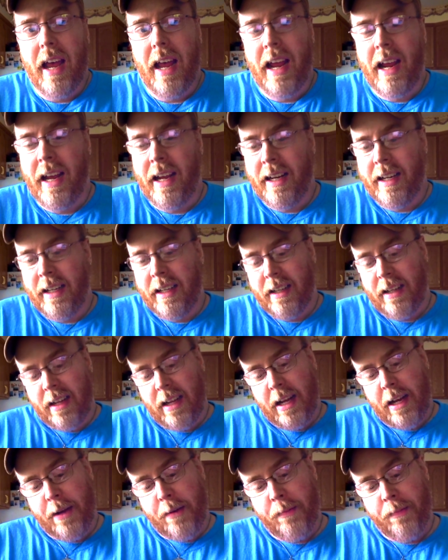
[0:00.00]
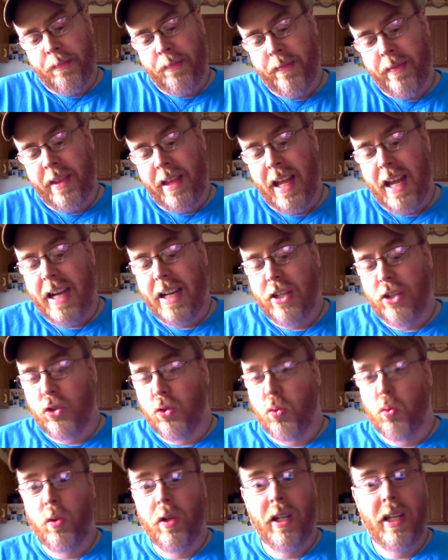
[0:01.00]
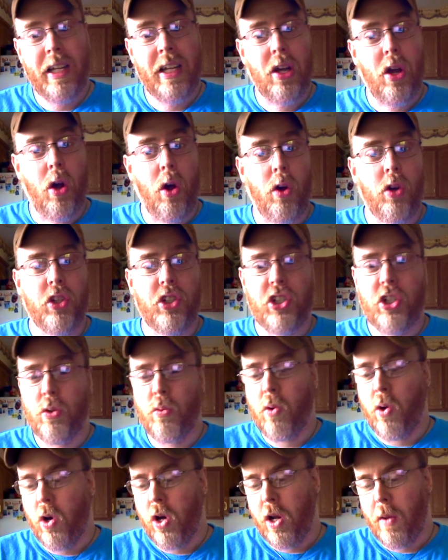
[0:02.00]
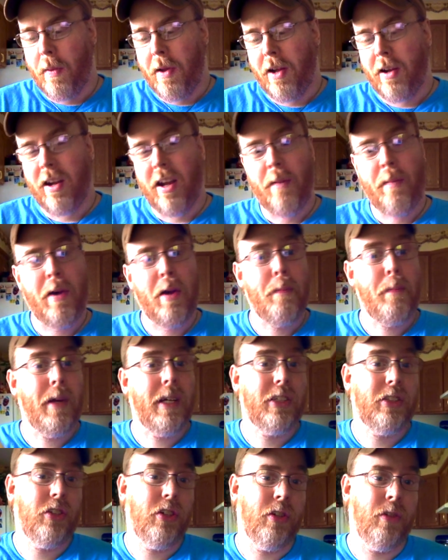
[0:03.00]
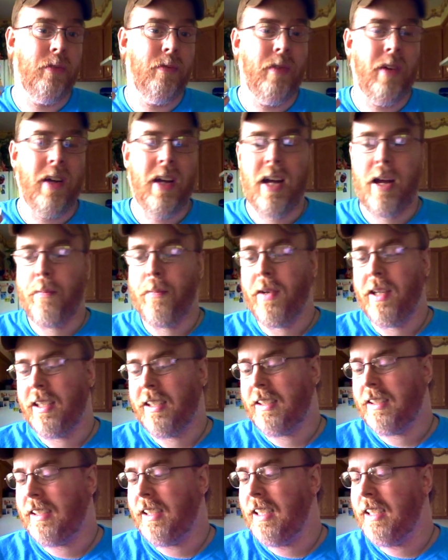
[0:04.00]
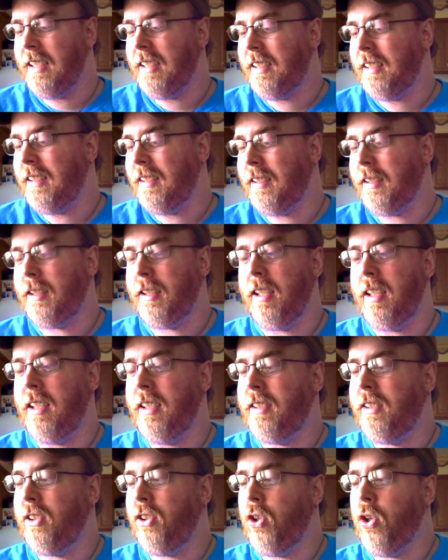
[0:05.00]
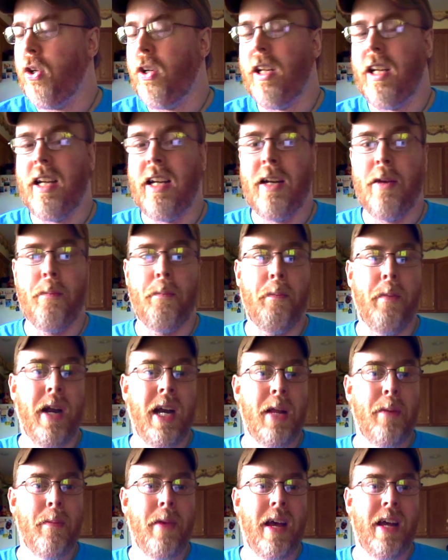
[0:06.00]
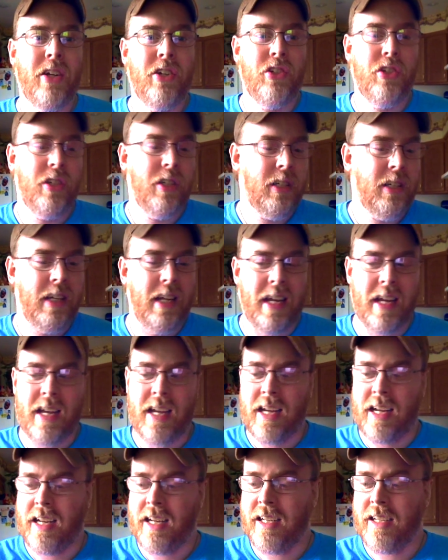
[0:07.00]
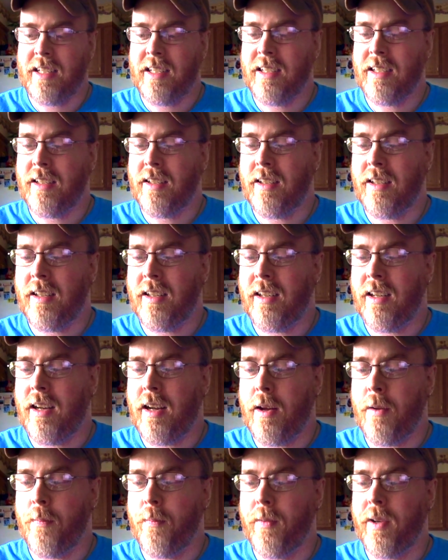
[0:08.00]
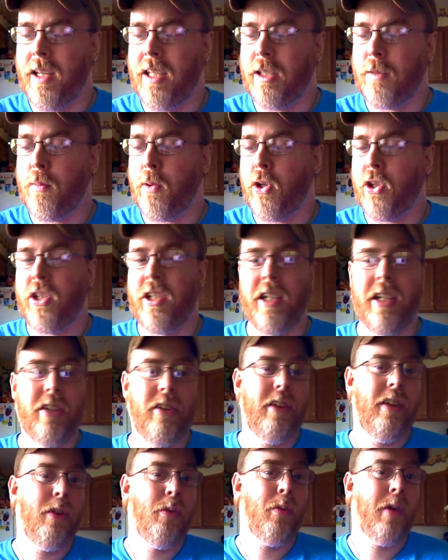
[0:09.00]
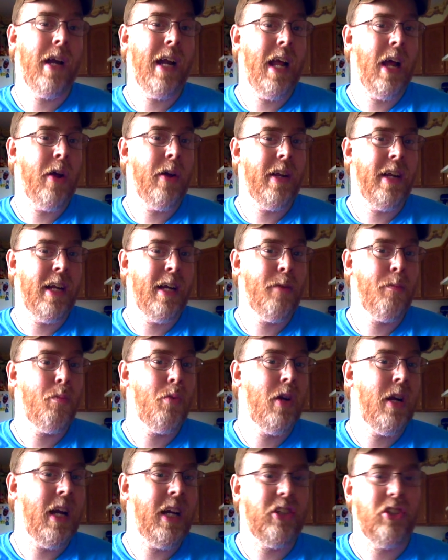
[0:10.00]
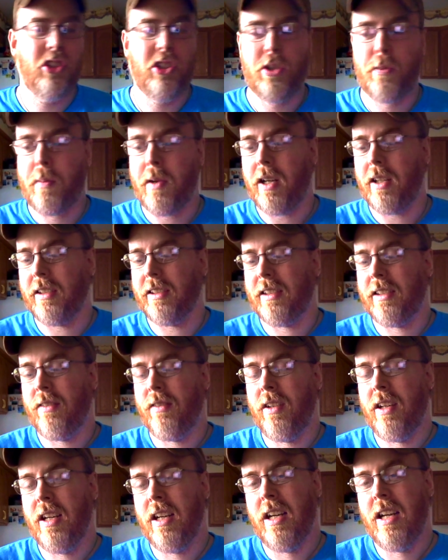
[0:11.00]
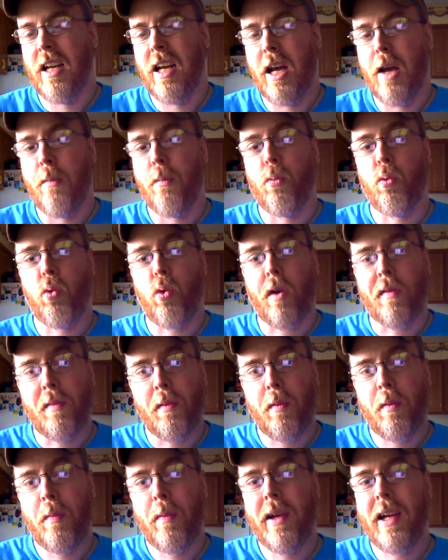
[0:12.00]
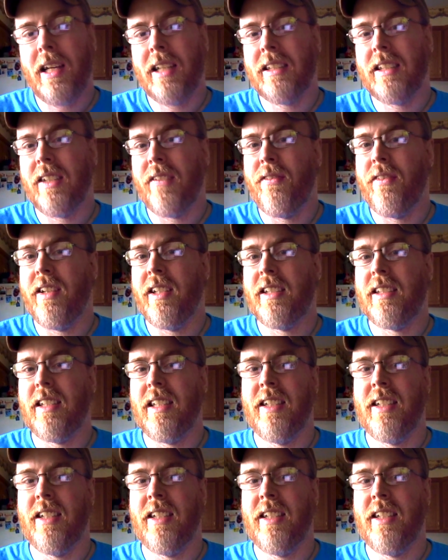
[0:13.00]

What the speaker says: And that is really all she wrote about mustard. It's good in money magic, and it is particularly renowned in protection spells, probably because of its